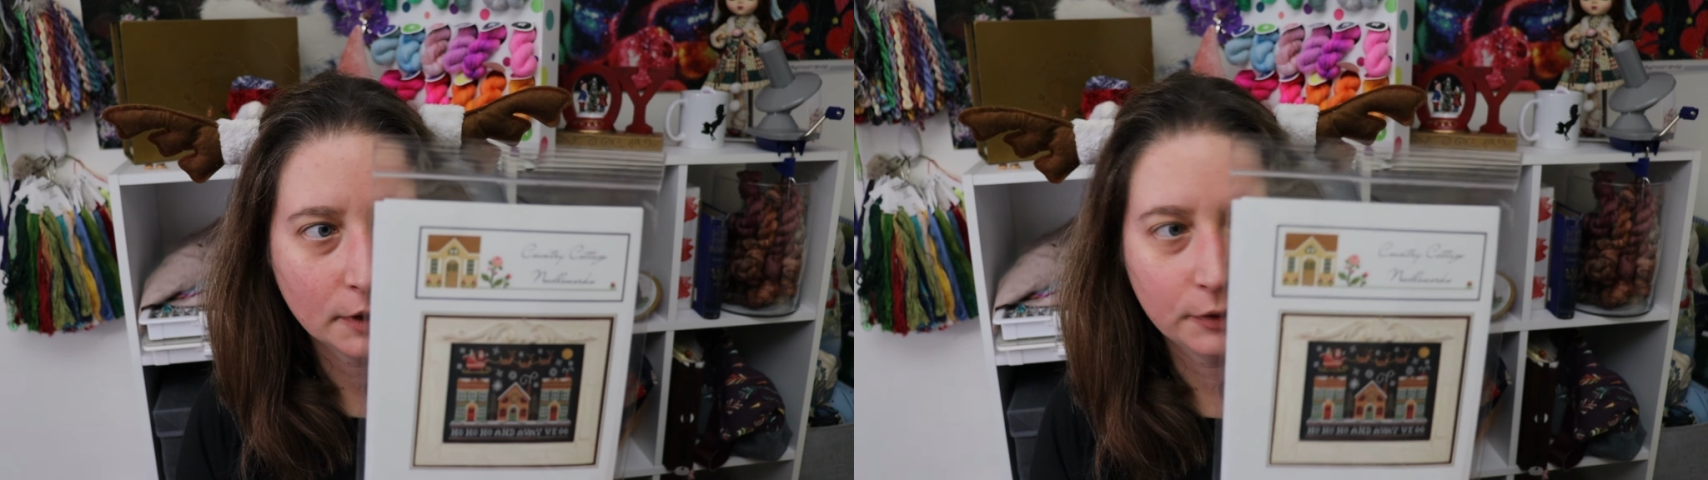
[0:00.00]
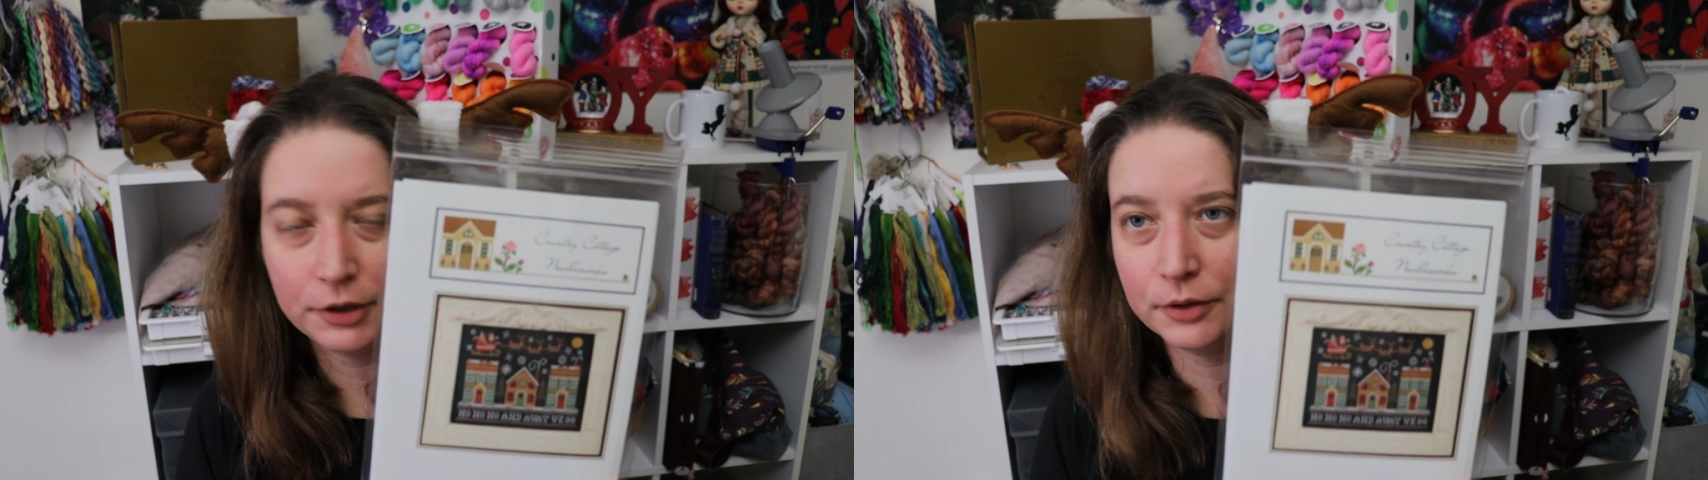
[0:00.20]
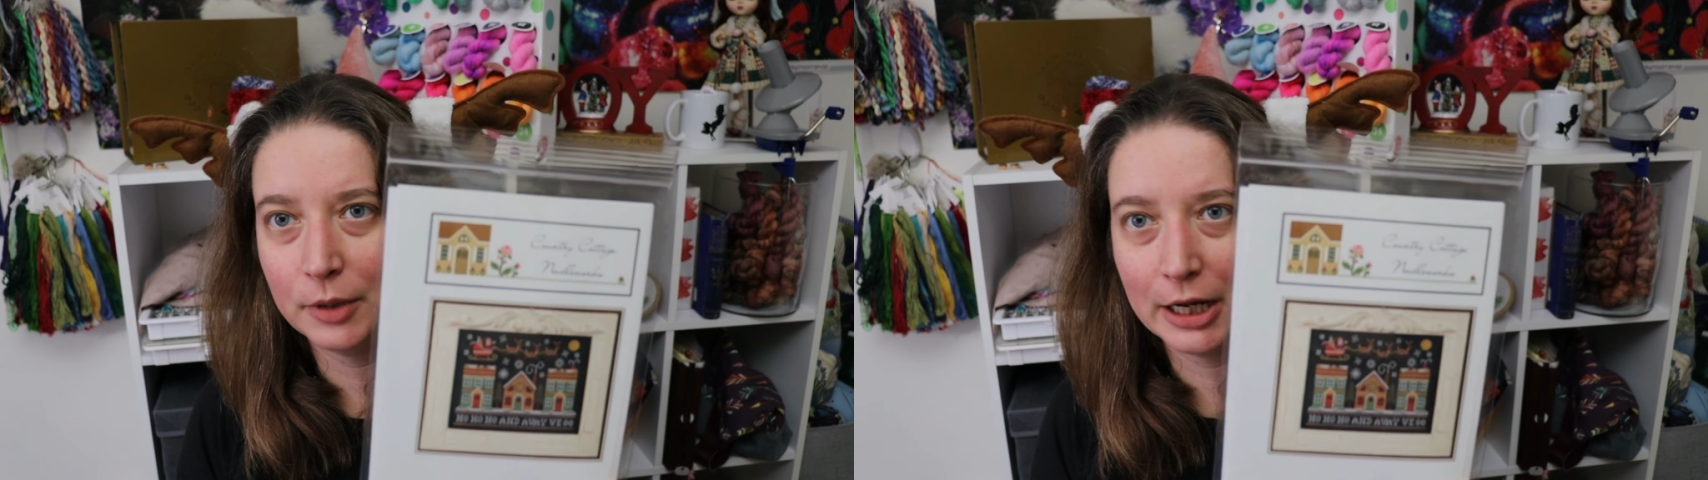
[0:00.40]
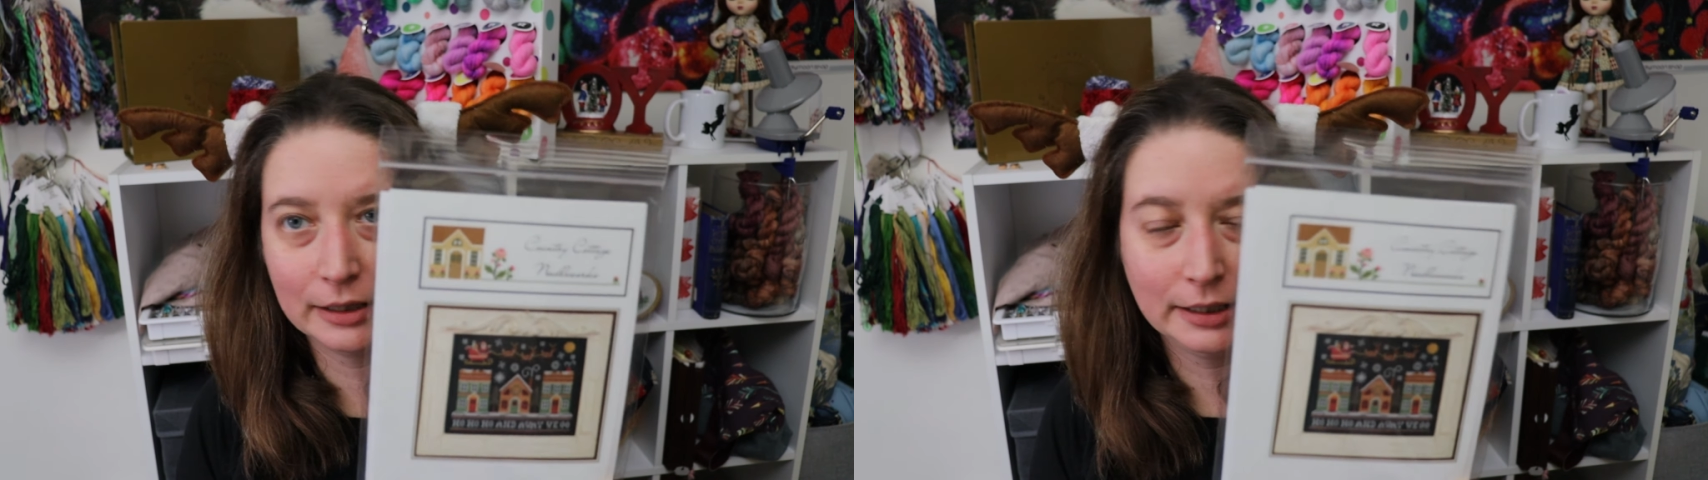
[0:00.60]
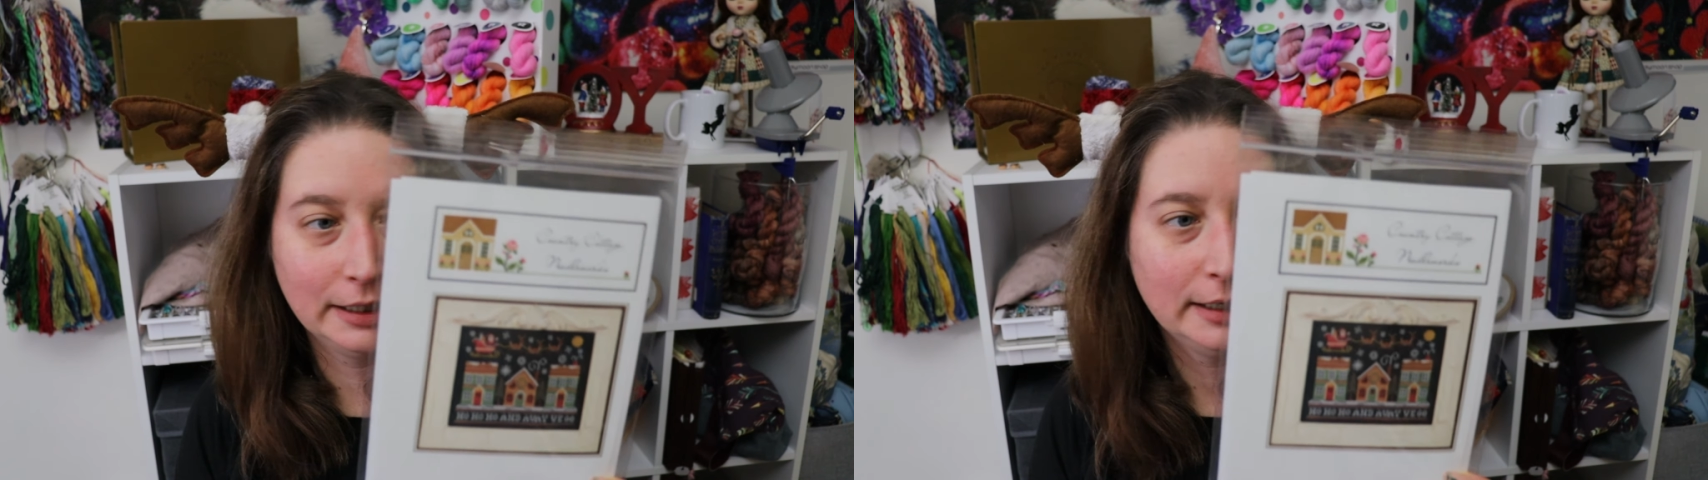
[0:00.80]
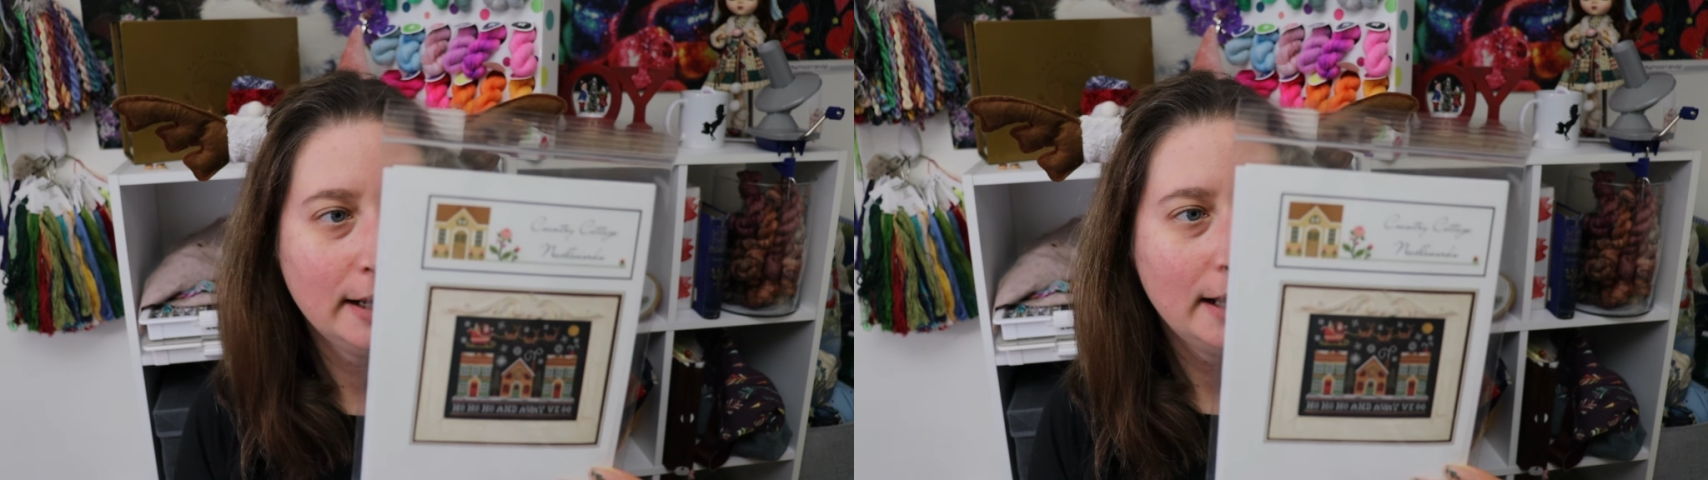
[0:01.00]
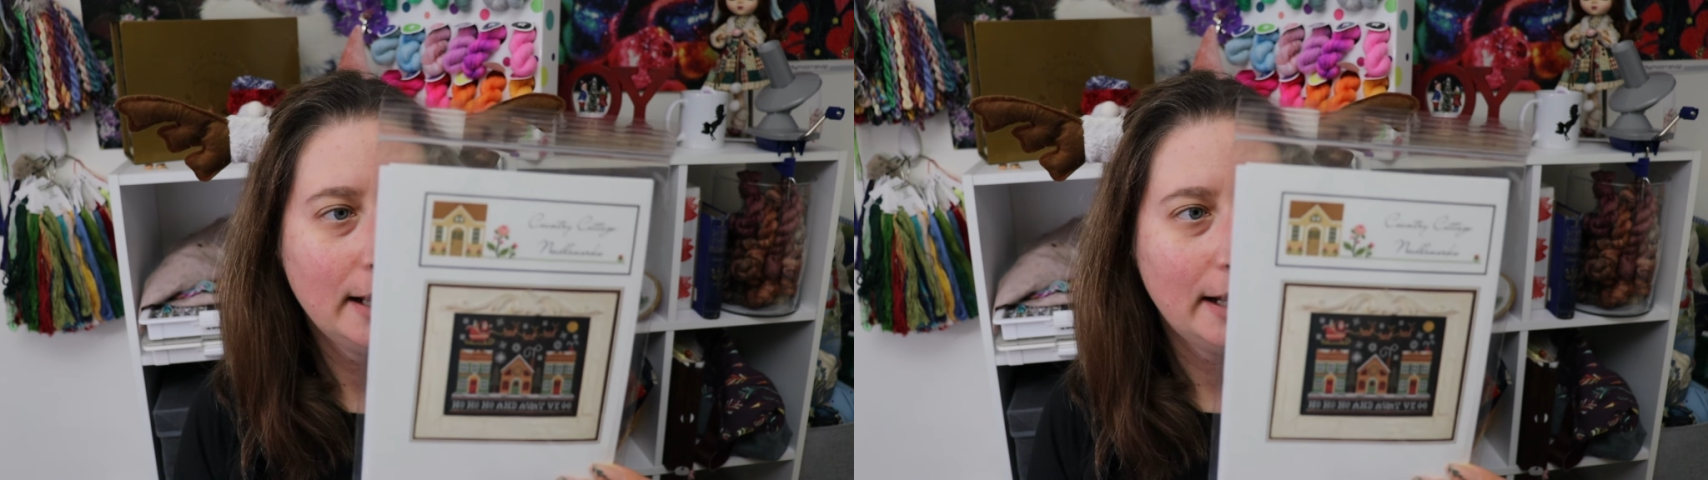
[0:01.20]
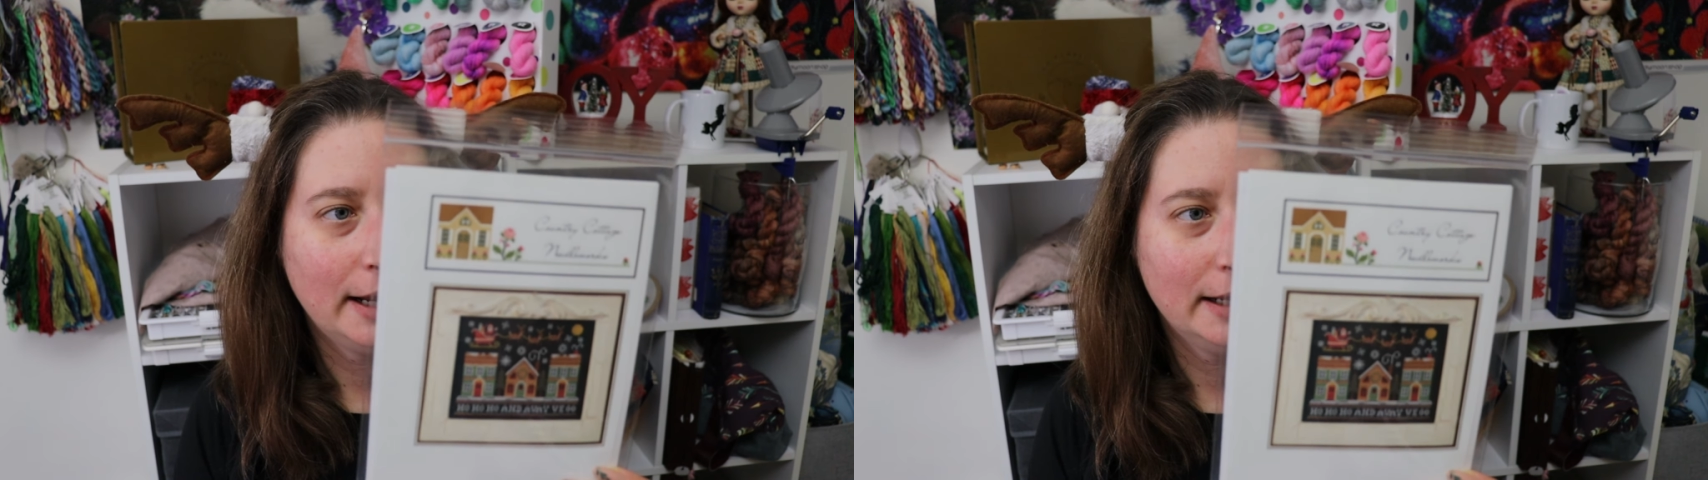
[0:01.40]
which is a black linen,
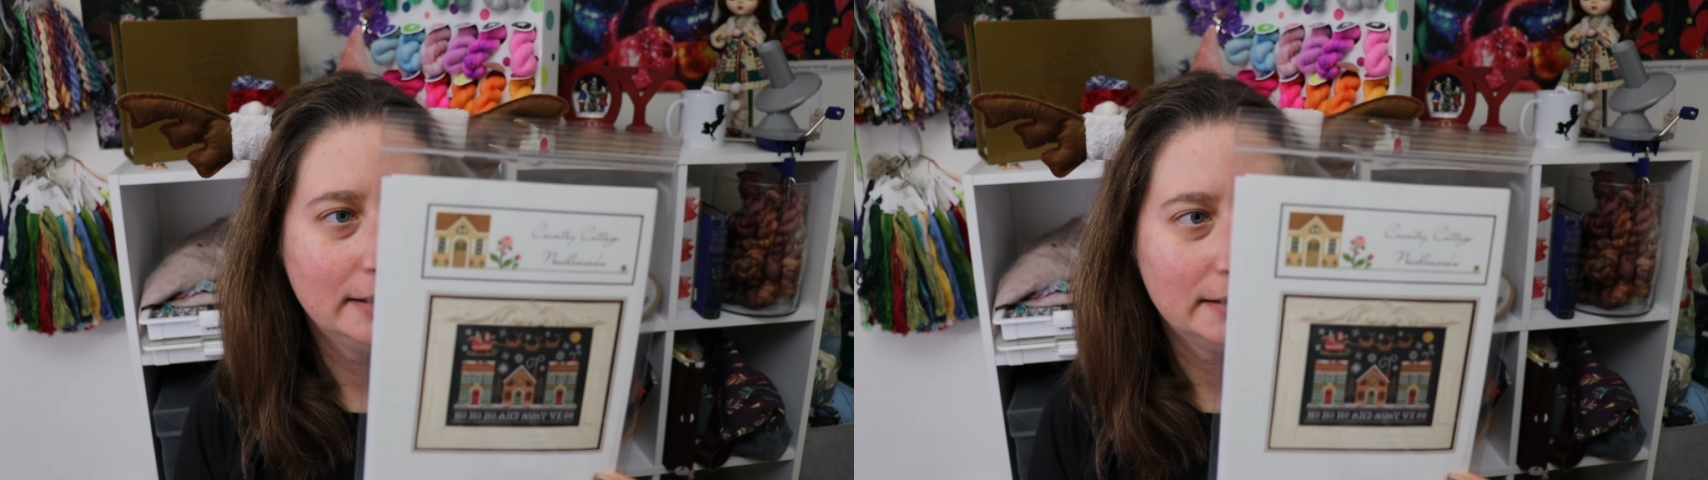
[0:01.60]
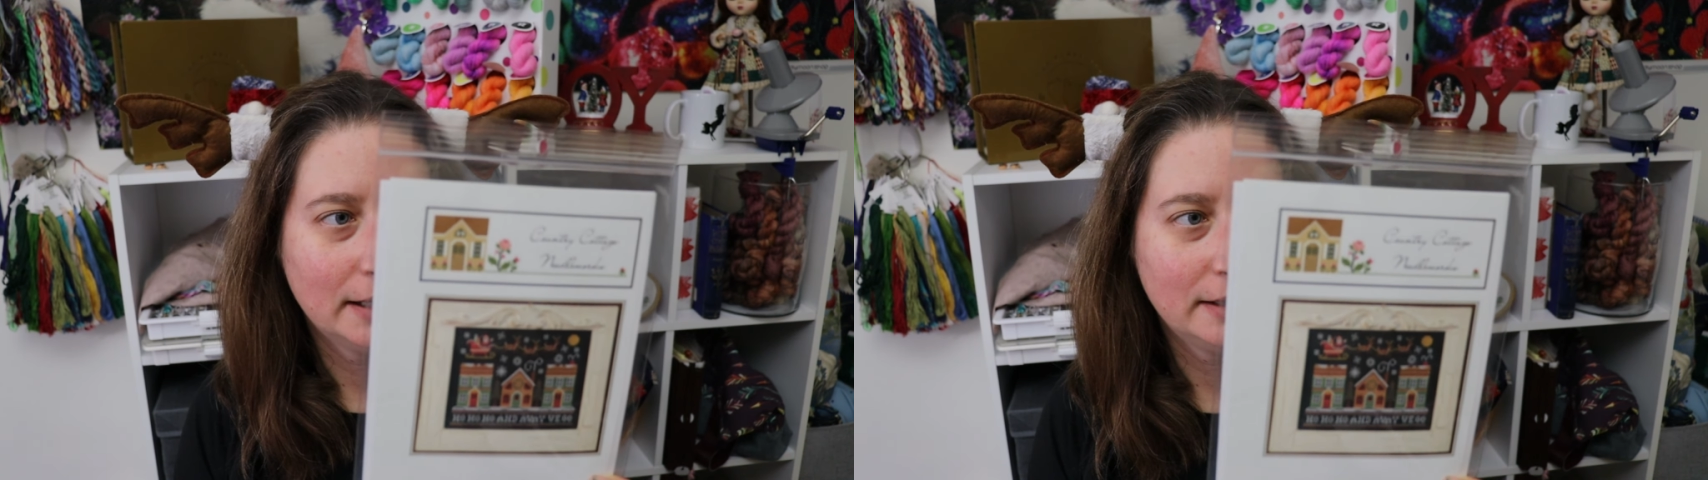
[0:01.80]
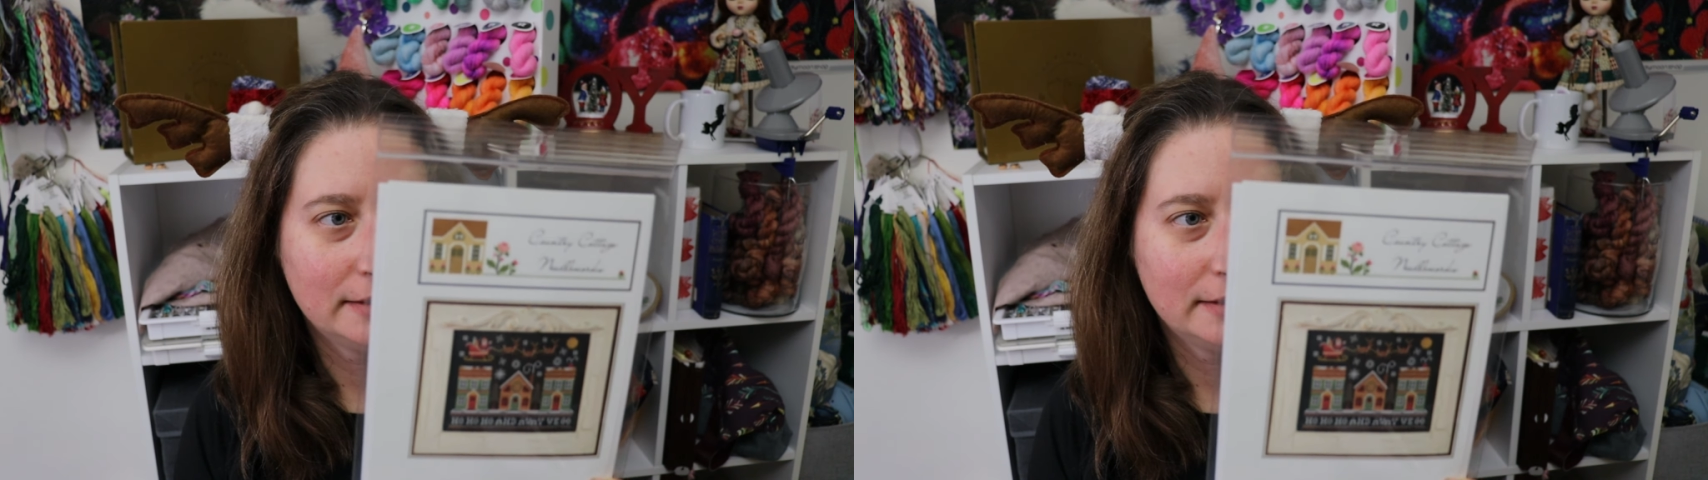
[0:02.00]
and the